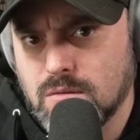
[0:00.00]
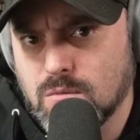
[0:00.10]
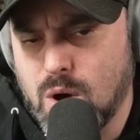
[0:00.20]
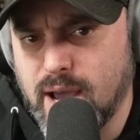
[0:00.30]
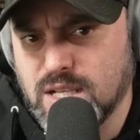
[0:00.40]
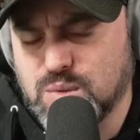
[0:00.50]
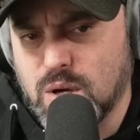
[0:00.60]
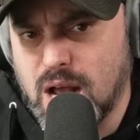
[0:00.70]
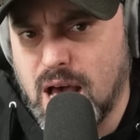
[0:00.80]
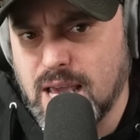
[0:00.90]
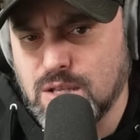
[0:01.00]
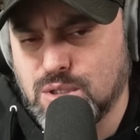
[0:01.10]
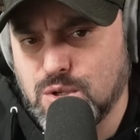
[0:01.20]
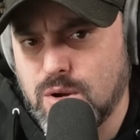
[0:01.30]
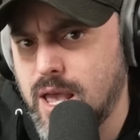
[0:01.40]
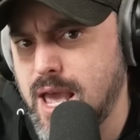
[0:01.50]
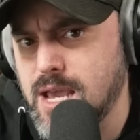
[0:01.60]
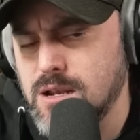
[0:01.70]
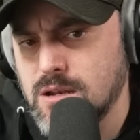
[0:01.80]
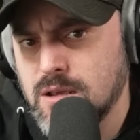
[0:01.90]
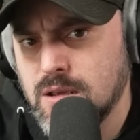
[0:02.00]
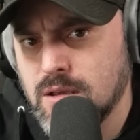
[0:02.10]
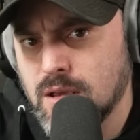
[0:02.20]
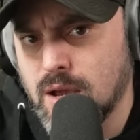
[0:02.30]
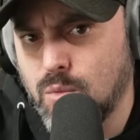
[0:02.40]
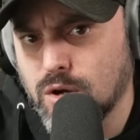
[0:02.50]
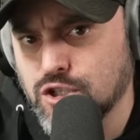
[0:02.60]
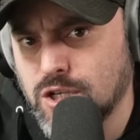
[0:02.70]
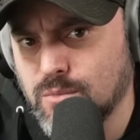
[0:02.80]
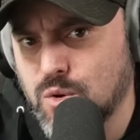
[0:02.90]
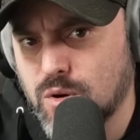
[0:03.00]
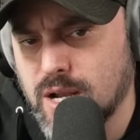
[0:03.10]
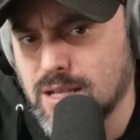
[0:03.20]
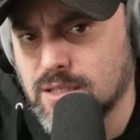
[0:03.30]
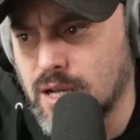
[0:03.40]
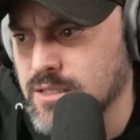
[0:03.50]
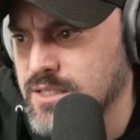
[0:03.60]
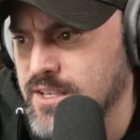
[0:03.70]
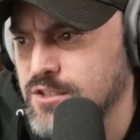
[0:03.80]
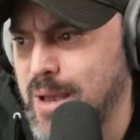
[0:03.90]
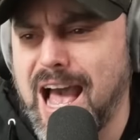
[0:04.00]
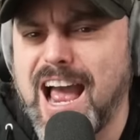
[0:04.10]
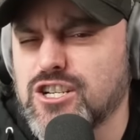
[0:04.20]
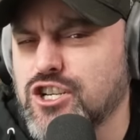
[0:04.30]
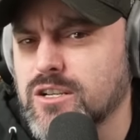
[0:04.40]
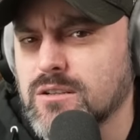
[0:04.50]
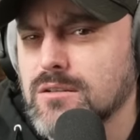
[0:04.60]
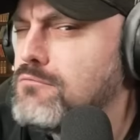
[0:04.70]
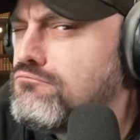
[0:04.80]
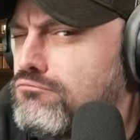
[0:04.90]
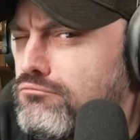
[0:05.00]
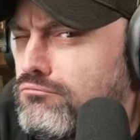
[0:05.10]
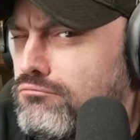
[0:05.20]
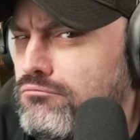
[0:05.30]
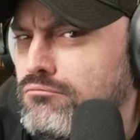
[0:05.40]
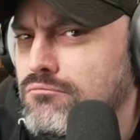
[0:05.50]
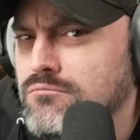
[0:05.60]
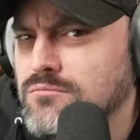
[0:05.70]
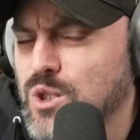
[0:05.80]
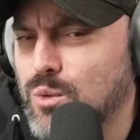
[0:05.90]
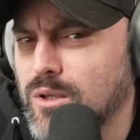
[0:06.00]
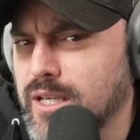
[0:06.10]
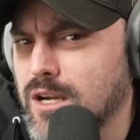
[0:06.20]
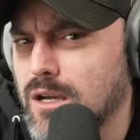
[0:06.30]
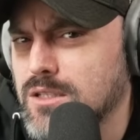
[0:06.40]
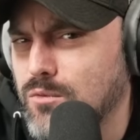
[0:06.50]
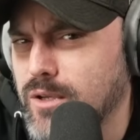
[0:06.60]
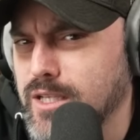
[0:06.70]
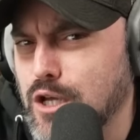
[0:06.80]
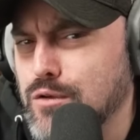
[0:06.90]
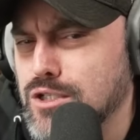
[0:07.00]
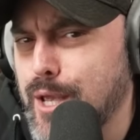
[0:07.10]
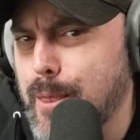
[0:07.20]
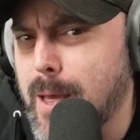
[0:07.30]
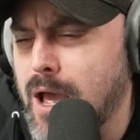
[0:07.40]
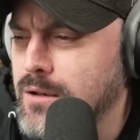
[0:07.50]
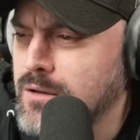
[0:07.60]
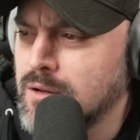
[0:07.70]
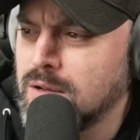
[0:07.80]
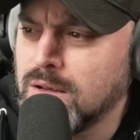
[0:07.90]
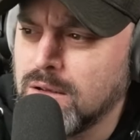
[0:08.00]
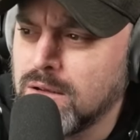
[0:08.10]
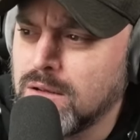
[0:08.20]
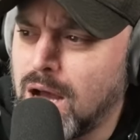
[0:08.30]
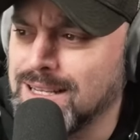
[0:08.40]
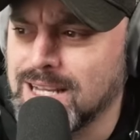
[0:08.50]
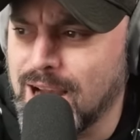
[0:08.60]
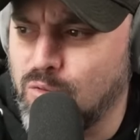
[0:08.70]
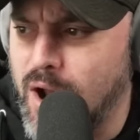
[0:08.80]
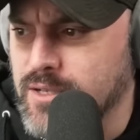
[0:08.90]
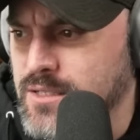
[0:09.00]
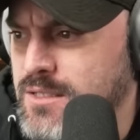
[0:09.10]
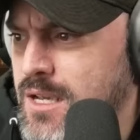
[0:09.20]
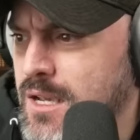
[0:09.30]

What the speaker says: Why is what I do hate and what Jim Cornette does is passion? Don't really understand that. I digress.